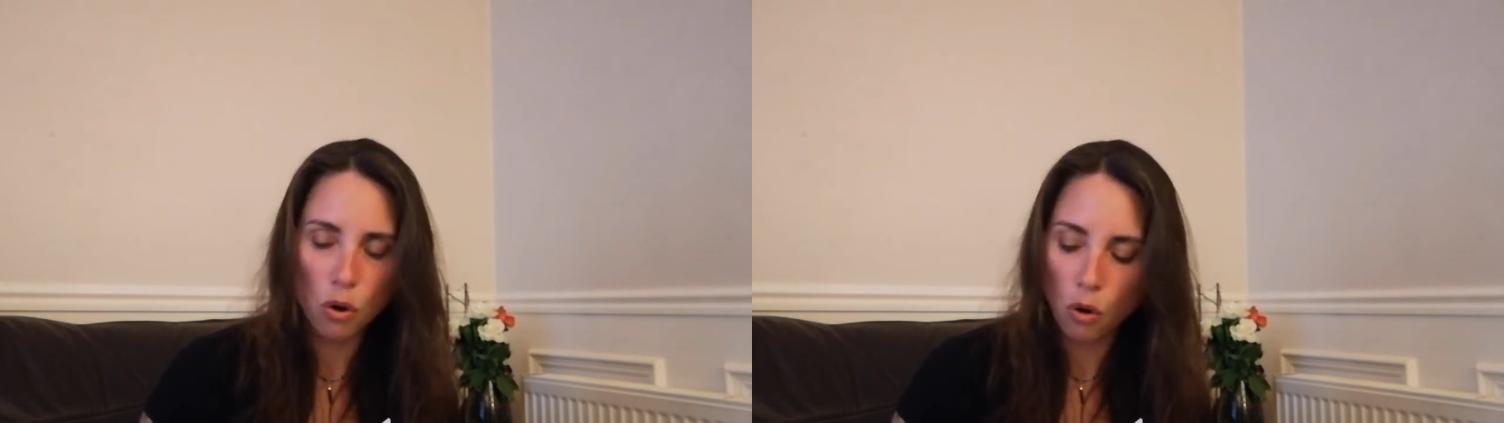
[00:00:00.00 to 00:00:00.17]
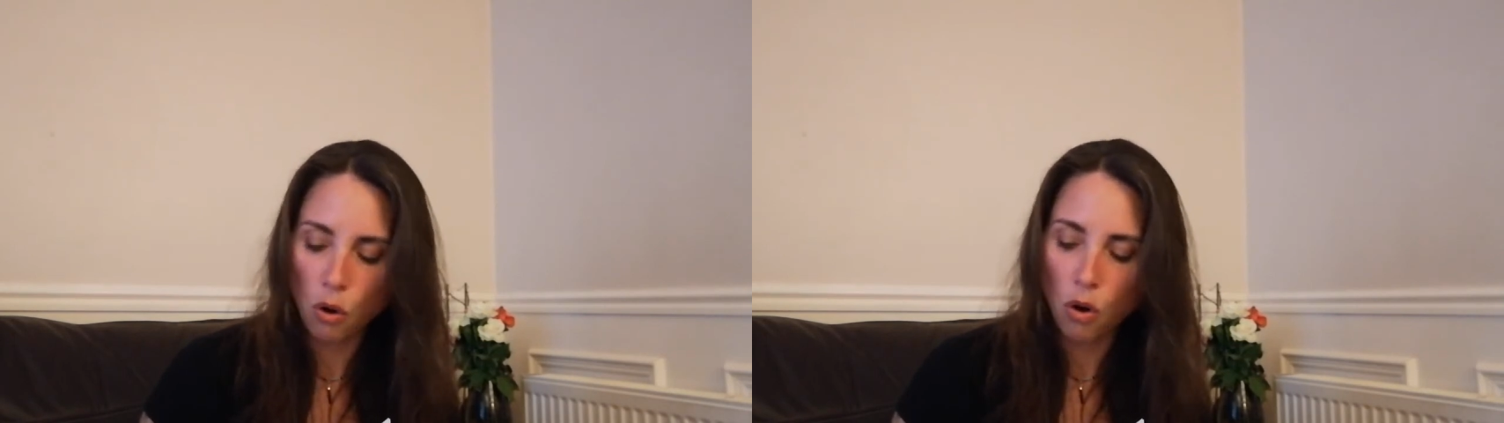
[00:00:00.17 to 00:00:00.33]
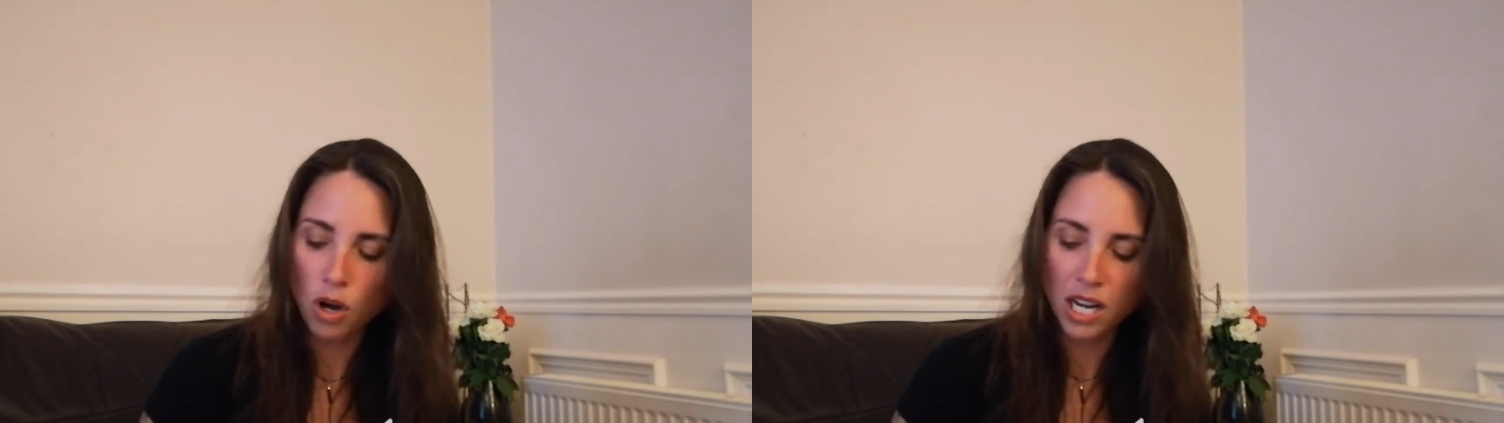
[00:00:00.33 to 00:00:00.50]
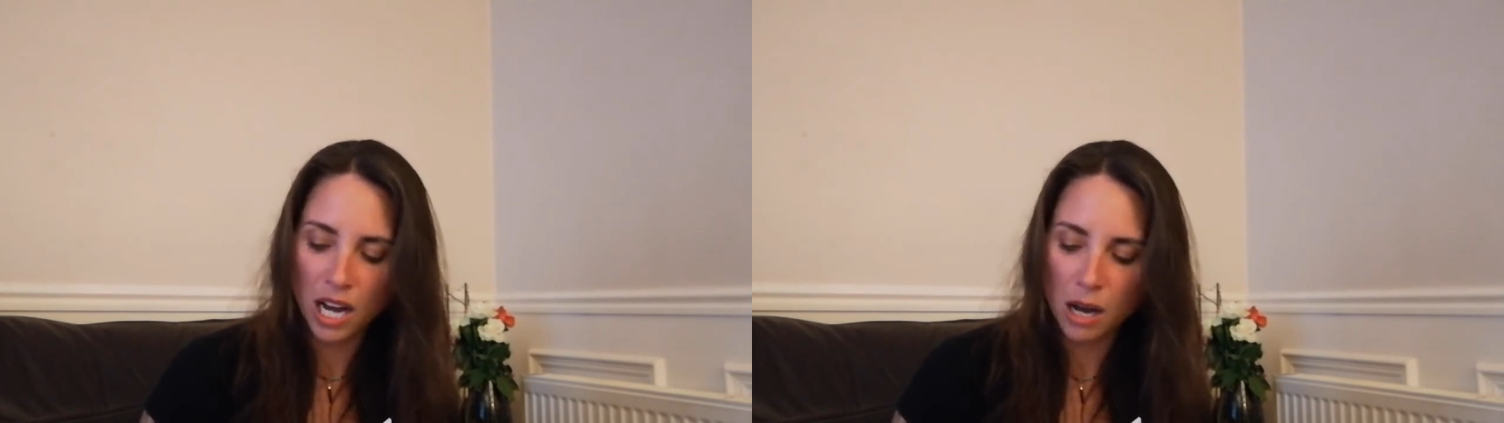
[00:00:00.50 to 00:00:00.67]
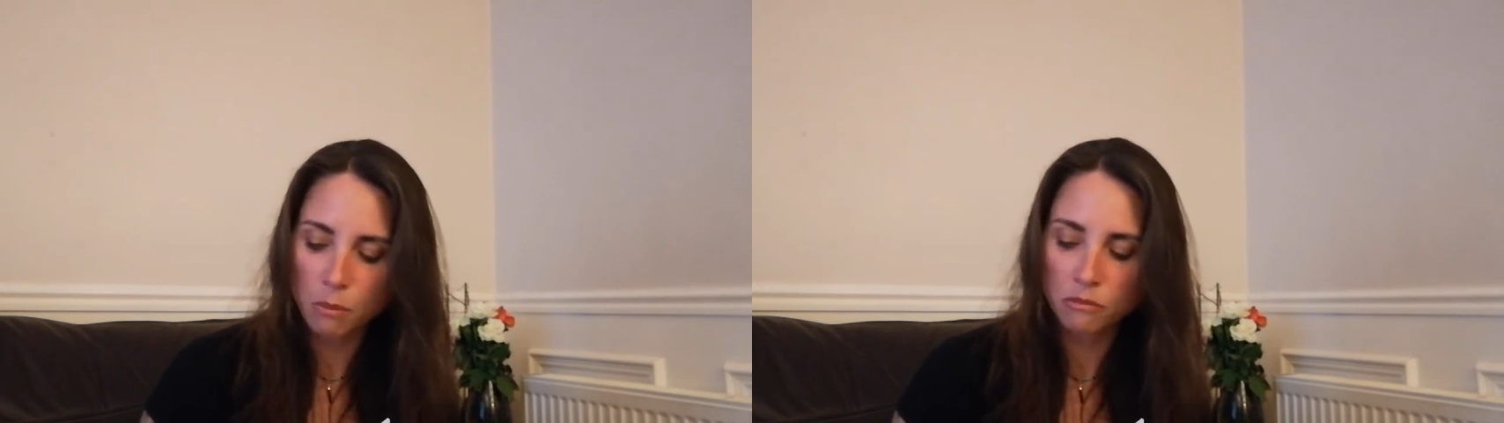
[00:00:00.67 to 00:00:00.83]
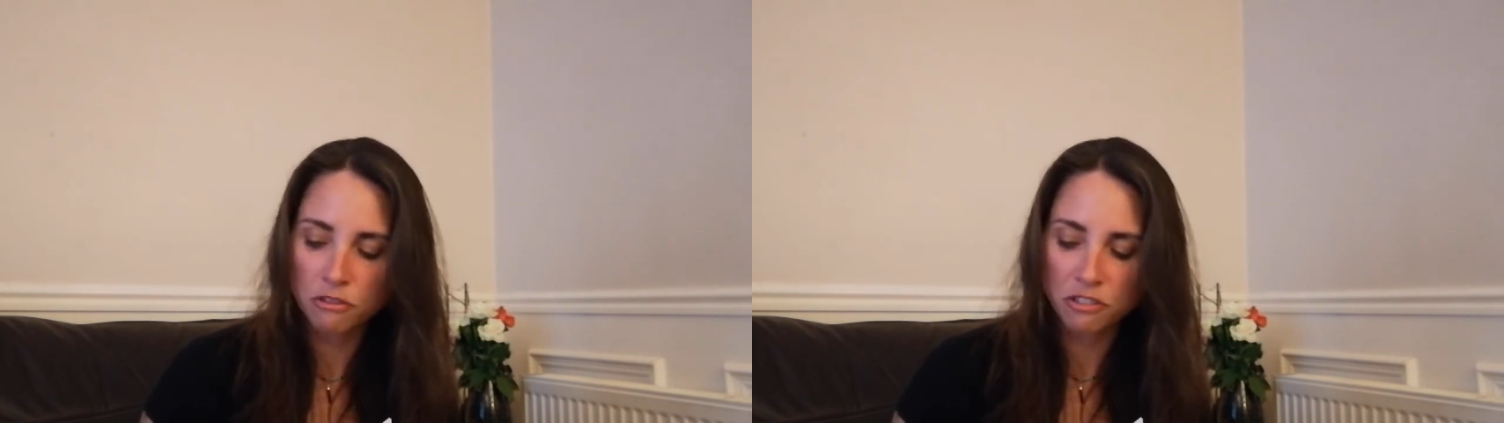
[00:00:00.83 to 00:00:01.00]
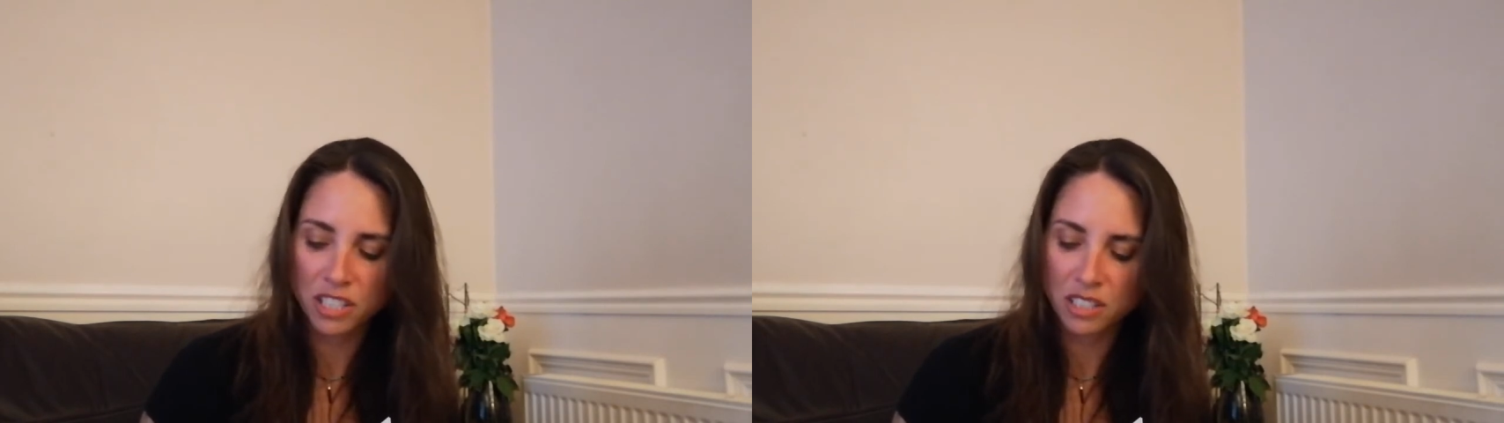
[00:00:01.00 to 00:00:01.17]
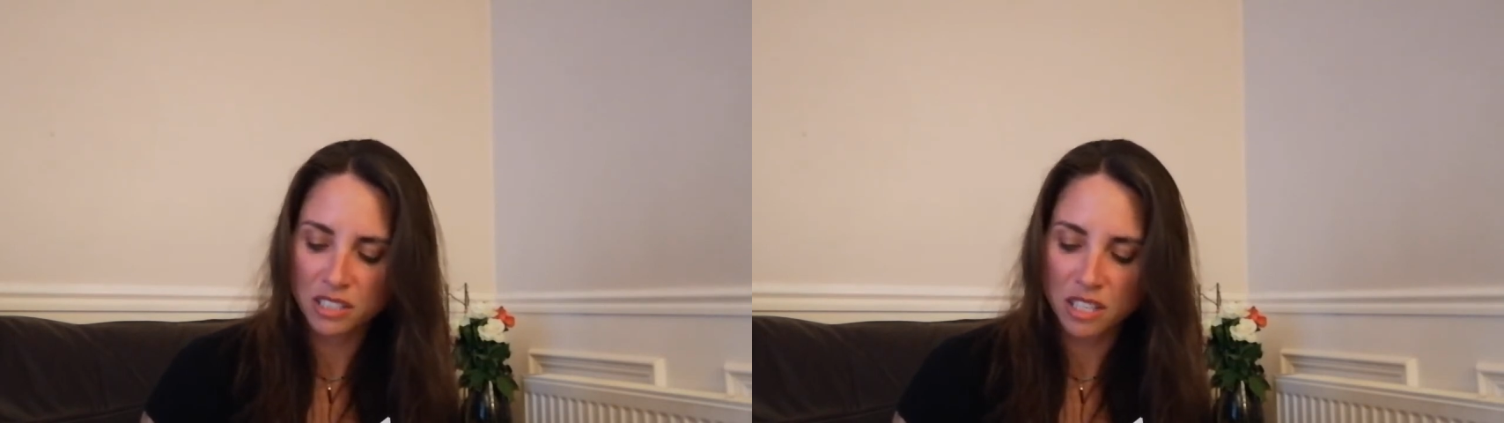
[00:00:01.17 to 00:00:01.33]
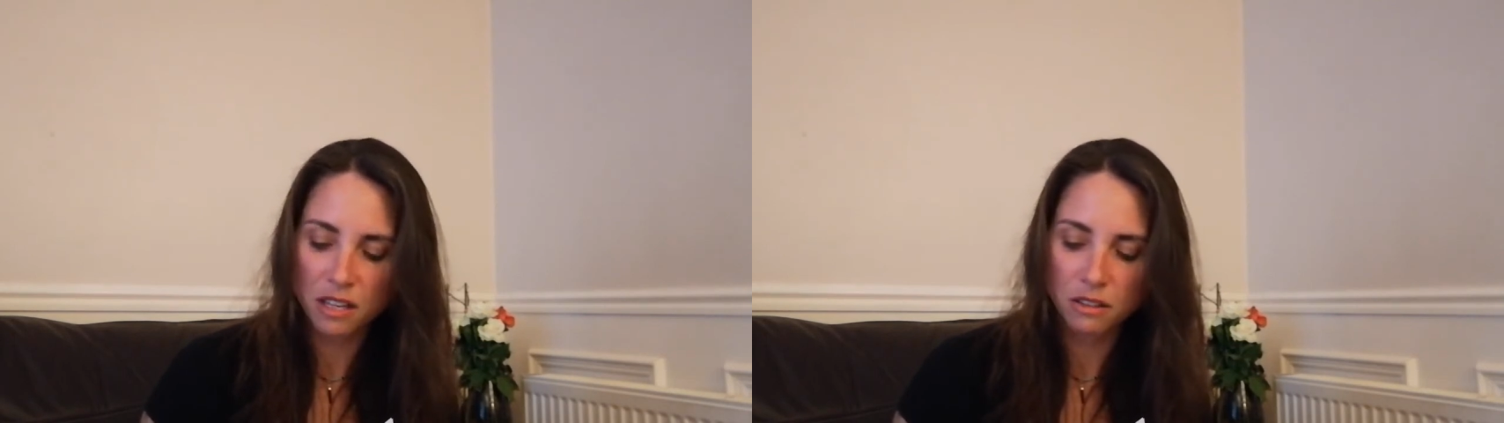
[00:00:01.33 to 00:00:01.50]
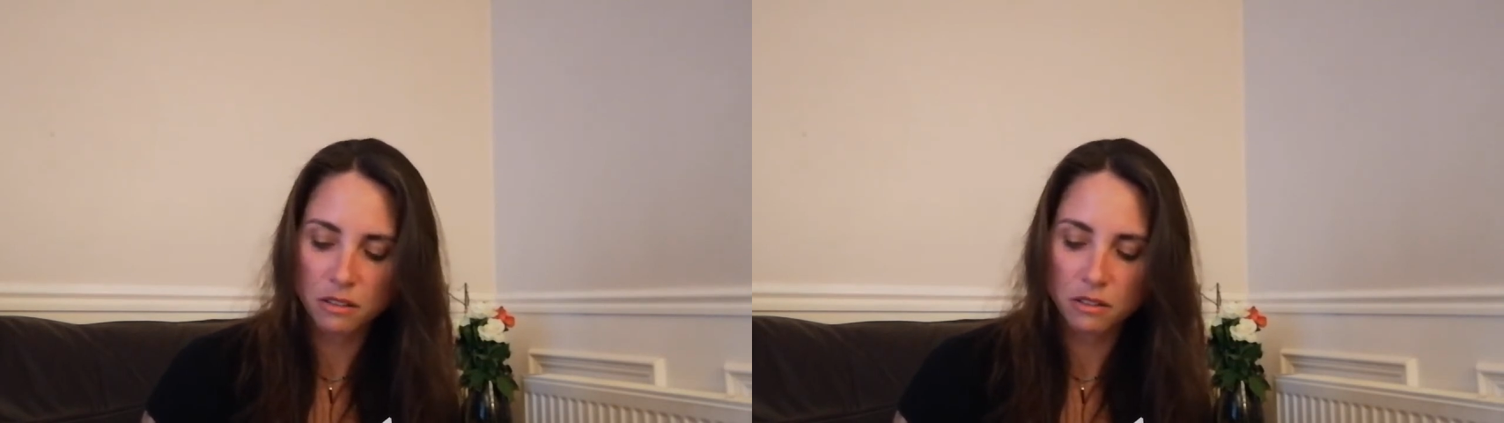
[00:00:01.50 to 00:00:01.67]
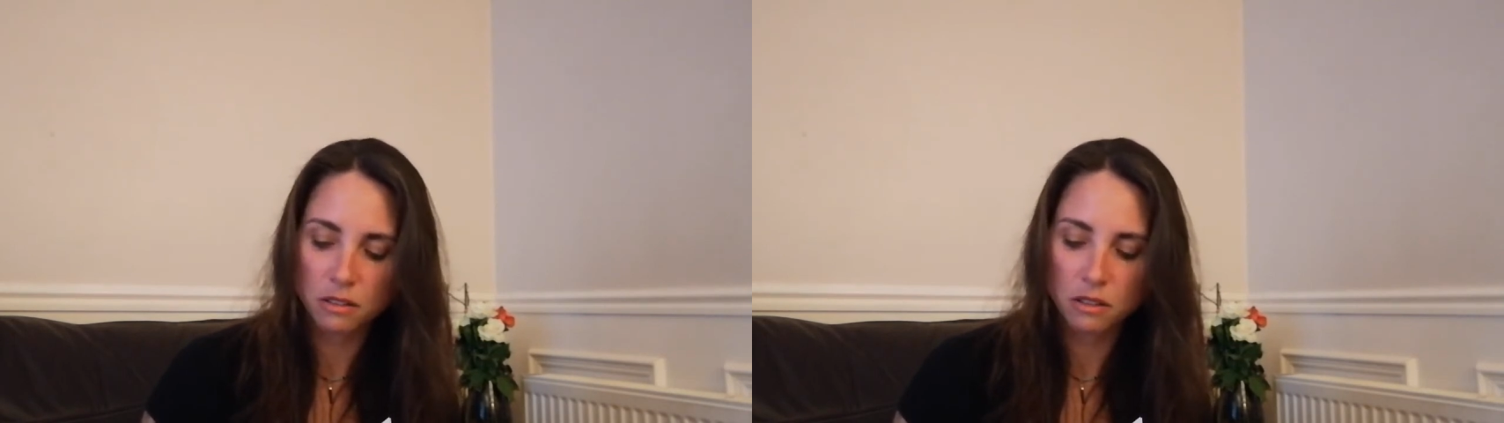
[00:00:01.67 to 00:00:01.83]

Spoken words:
all calm for yourself.